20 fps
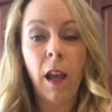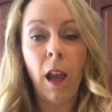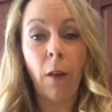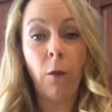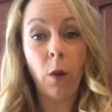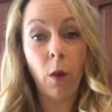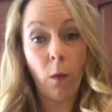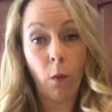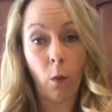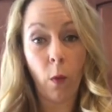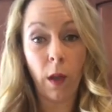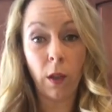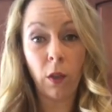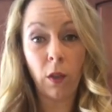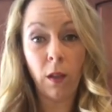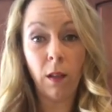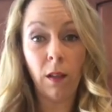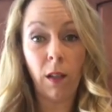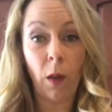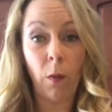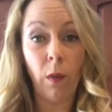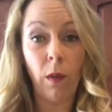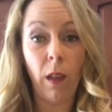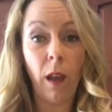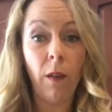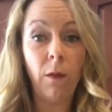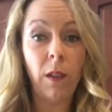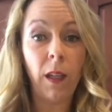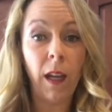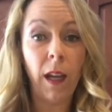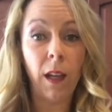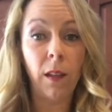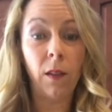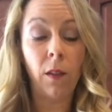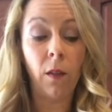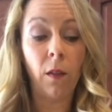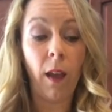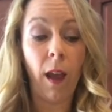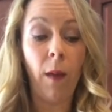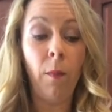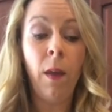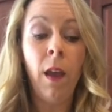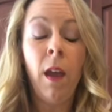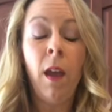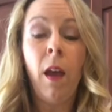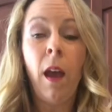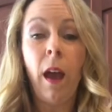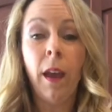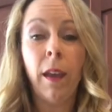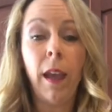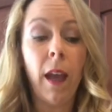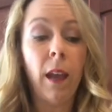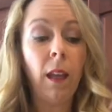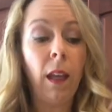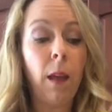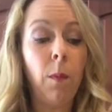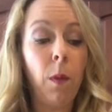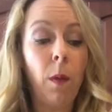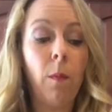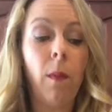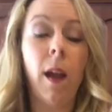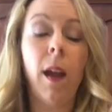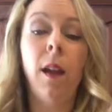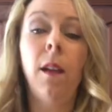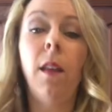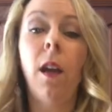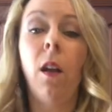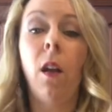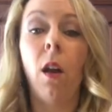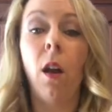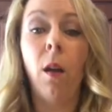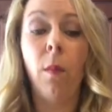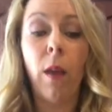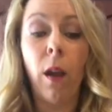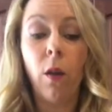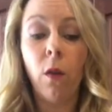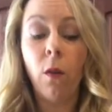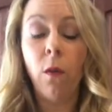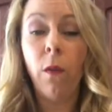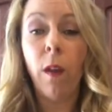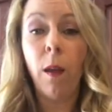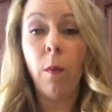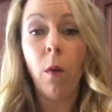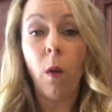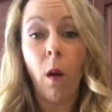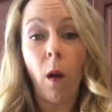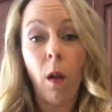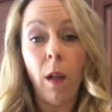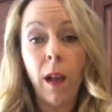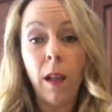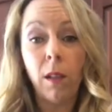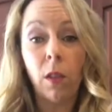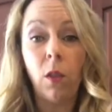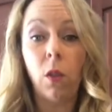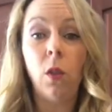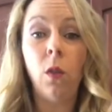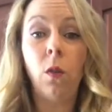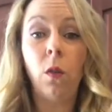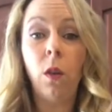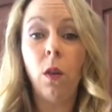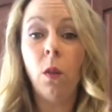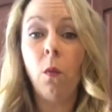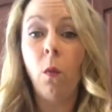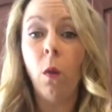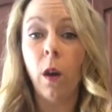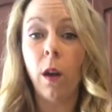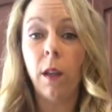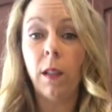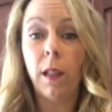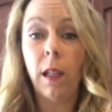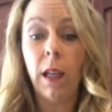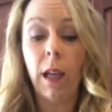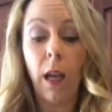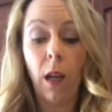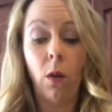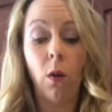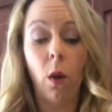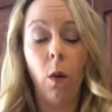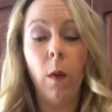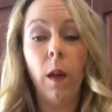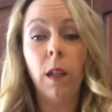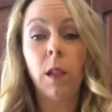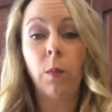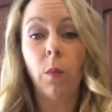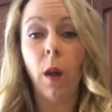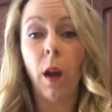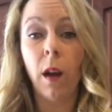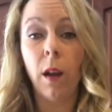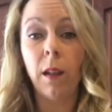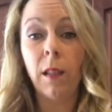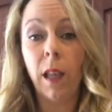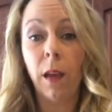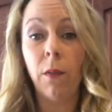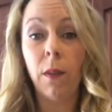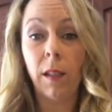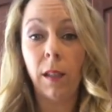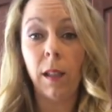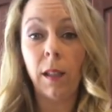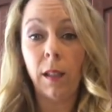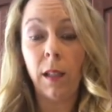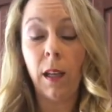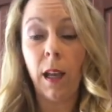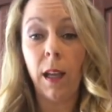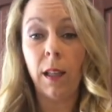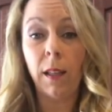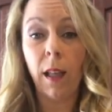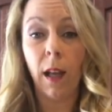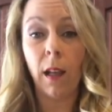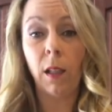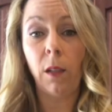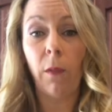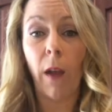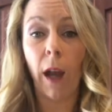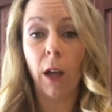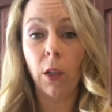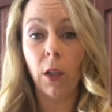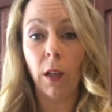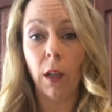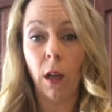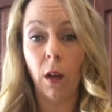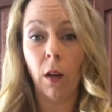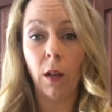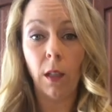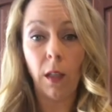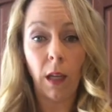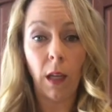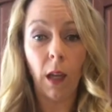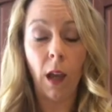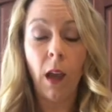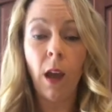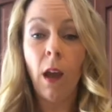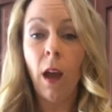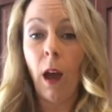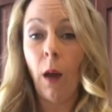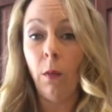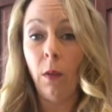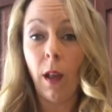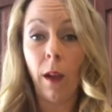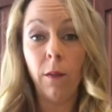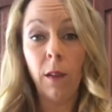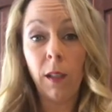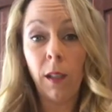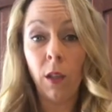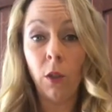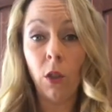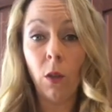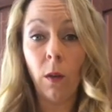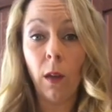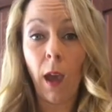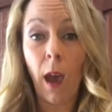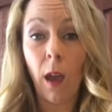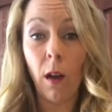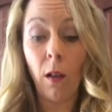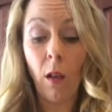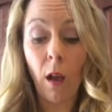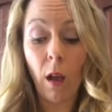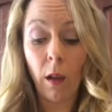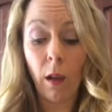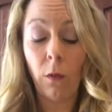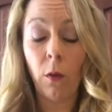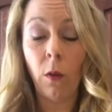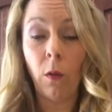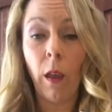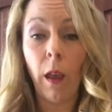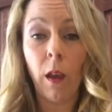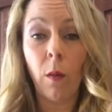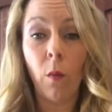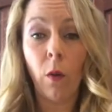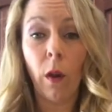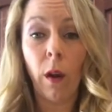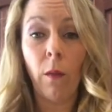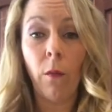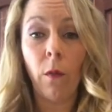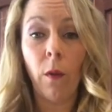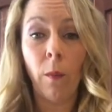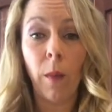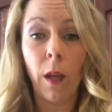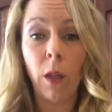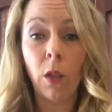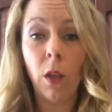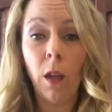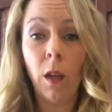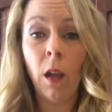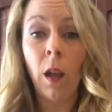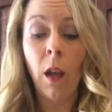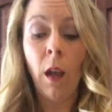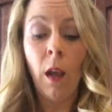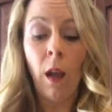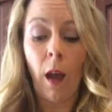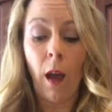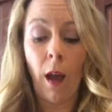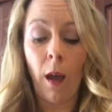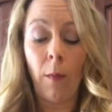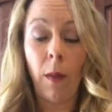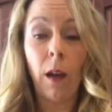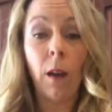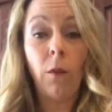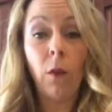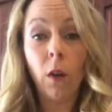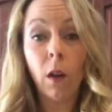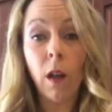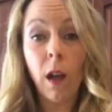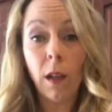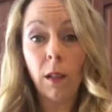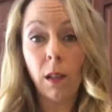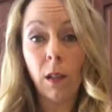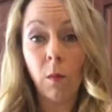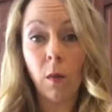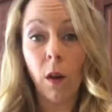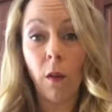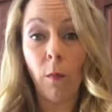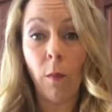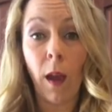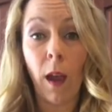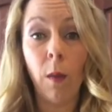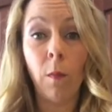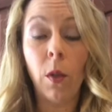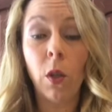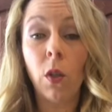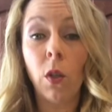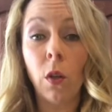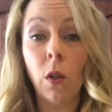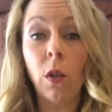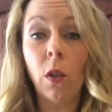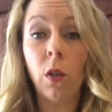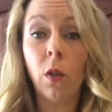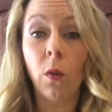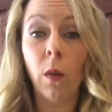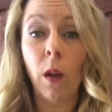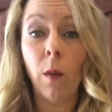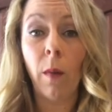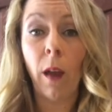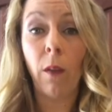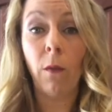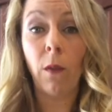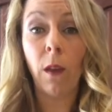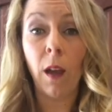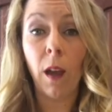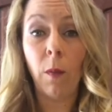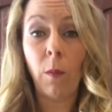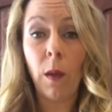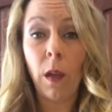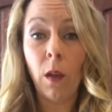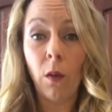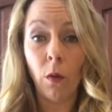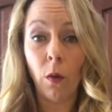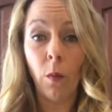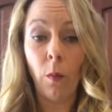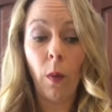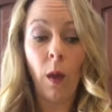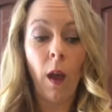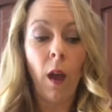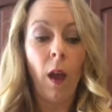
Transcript: If you have questions, I would love to answer them. Again, keep in mind that our microfiber all has a 2-year warranty, and Norwex products have a 60-day satisfaction guarantee. I would love to send you a catalog if you'd like more information. And if you're a customer of mine, be sure to join my VIP group.